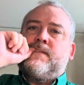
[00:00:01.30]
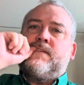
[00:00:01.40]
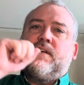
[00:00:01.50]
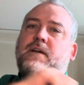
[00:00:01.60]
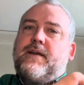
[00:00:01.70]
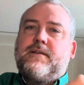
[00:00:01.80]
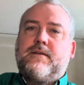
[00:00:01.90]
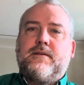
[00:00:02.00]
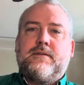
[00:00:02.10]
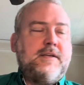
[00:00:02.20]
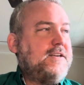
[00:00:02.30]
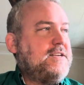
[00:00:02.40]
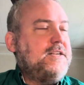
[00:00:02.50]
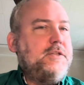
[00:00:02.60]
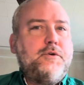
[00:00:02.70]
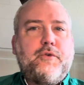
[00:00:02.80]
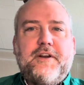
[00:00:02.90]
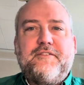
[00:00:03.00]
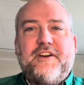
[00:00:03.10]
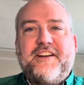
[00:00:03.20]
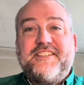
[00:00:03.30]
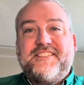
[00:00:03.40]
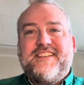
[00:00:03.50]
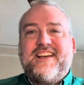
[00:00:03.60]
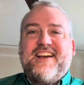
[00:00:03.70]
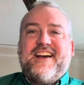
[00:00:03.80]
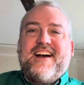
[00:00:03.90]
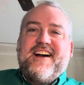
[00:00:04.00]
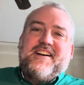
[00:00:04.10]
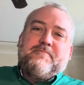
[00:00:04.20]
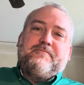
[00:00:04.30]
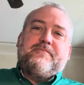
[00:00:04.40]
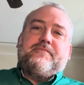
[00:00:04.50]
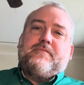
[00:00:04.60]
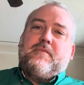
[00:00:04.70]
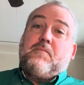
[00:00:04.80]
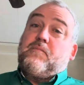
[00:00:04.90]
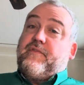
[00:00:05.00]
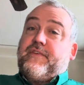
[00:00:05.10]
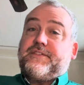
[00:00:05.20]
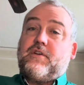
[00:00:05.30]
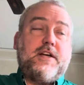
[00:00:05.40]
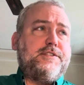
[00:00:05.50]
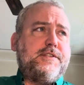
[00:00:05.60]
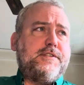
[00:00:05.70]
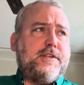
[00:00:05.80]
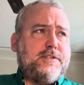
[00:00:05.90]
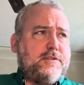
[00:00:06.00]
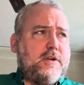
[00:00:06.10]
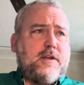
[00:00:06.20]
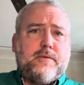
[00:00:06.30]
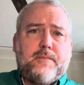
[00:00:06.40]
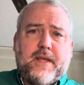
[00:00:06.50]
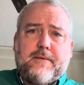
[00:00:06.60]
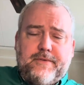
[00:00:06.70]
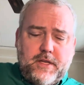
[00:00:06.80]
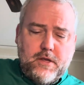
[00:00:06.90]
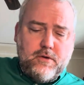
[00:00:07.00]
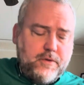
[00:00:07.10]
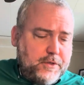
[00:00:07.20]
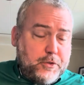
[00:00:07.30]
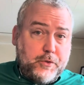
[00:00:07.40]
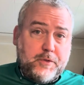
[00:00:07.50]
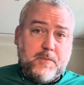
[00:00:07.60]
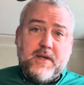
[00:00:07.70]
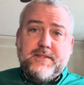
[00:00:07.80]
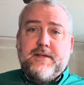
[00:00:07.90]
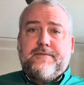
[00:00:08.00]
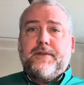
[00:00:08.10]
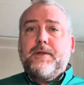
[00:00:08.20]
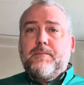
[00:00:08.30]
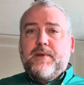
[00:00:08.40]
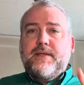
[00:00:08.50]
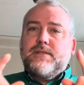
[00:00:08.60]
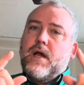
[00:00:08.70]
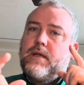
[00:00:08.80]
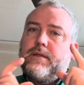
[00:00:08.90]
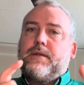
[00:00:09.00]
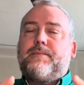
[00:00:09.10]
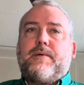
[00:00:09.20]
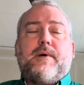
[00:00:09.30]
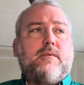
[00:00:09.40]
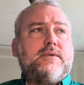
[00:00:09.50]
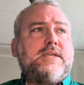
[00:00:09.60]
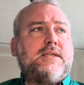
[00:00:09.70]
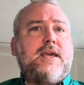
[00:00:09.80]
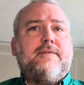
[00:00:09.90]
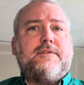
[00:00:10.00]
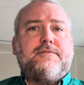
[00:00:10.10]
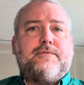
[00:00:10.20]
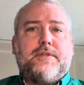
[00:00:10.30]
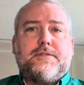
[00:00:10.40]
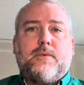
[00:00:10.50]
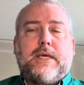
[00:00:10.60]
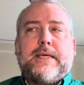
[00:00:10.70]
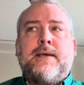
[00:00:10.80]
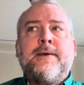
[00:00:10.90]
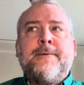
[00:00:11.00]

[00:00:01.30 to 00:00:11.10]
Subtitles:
All right. Hello, creative writers. Professor Hodges. I just thought I would make a video to introduce myself a little bit, talk a little bit about what's on Canvas for this week.